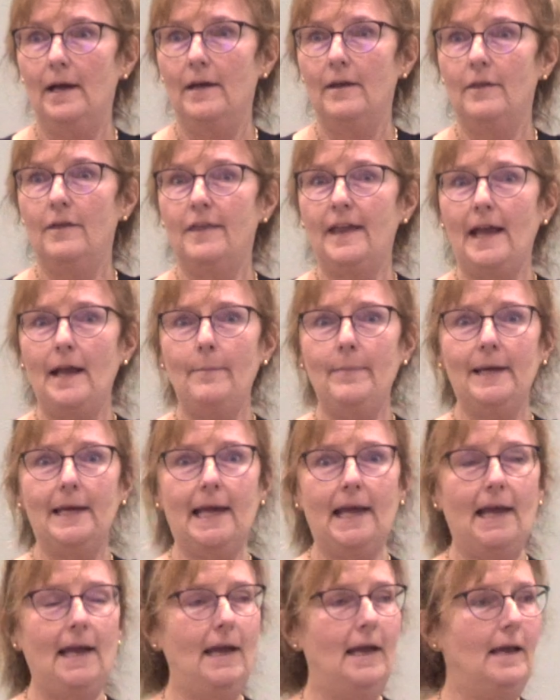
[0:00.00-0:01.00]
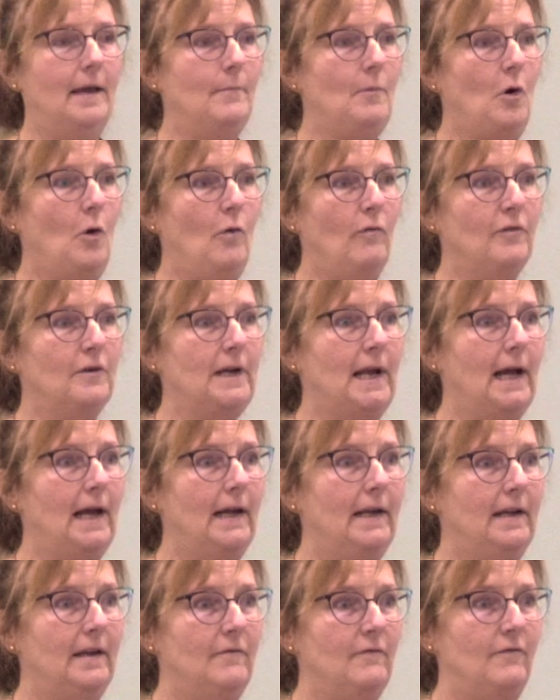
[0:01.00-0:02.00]
They became
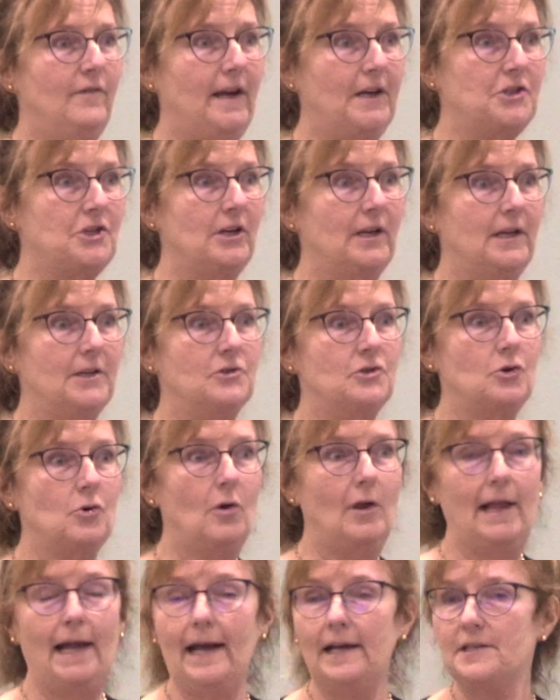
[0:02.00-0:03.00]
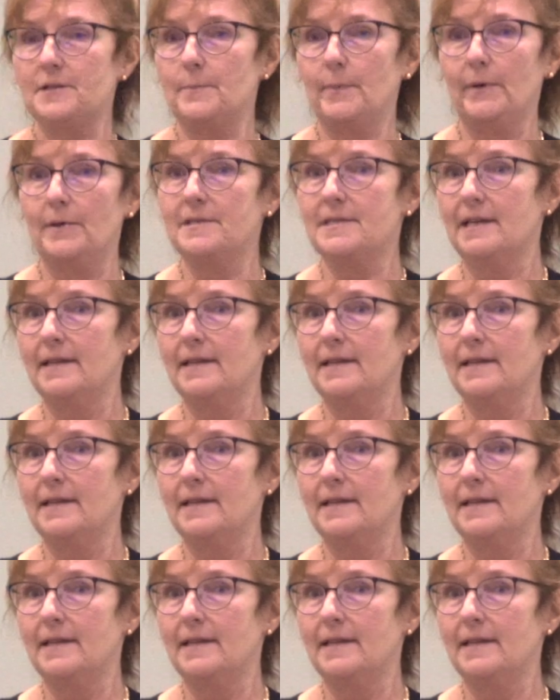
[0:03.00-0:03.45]
overnight infection control experts,